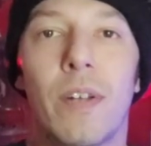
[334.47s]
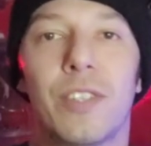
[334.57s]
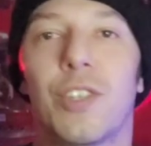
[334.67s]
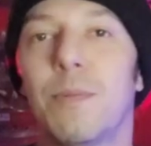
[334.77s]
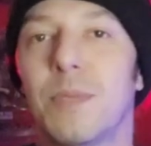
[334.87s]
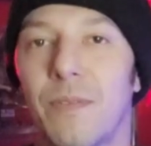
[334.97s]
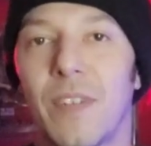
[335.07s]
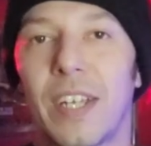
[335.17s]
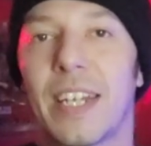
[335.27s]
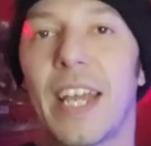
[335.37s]
In terms of
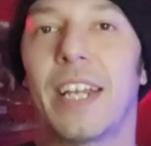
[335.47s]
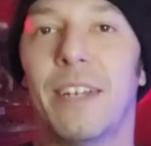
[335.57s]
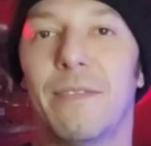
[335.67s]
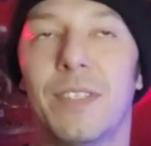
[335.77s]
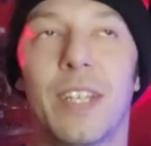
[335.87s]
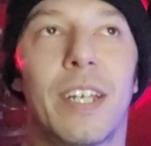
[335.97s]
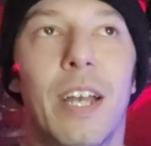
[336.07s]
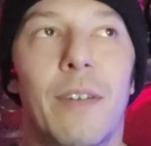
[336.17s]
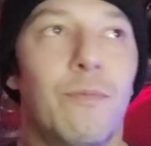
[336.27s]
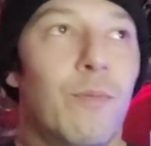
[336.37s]
like negatives, like
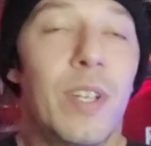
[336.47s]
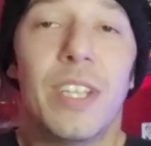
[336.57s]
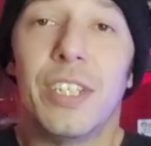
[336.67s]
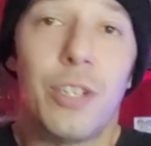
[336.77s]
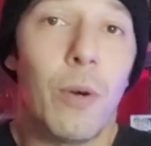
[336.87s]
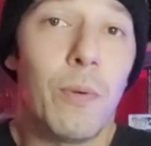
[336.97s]
I really don't